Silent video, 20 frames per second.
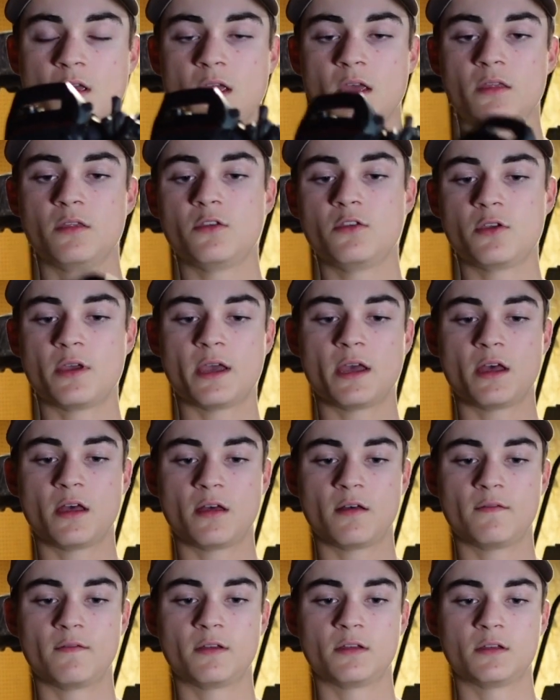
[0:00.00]
and then you
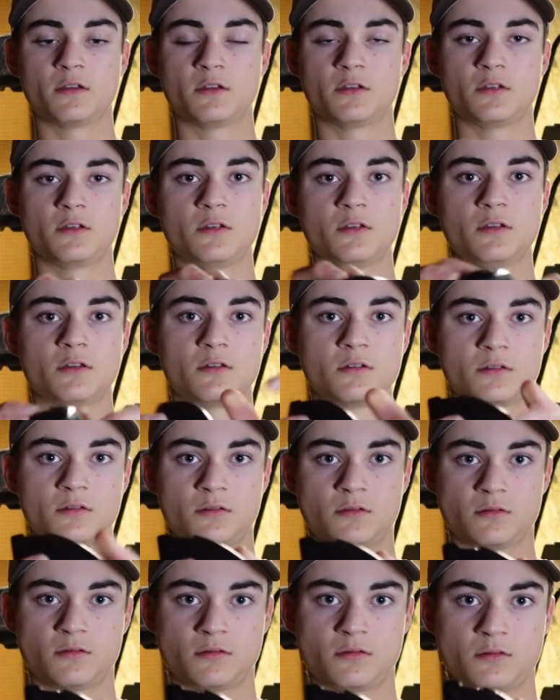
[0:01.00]
have
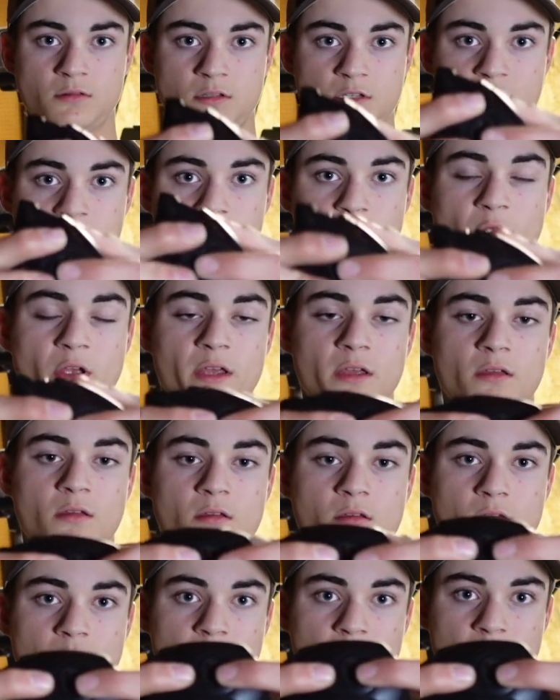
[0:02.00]
this brake.
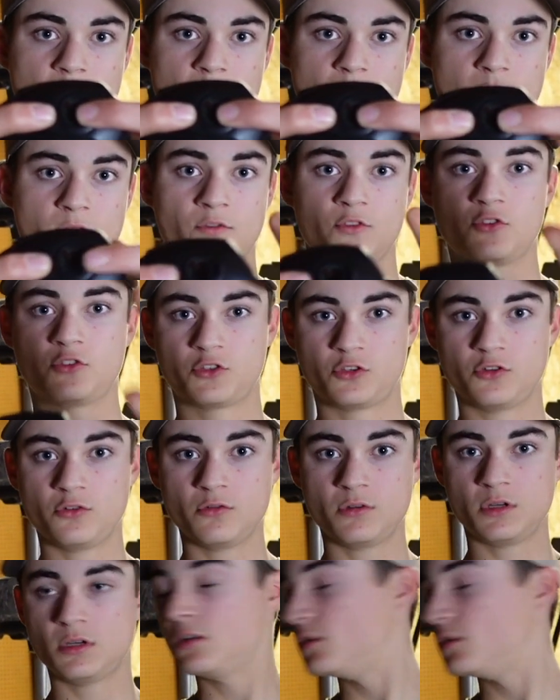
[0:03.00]
There's two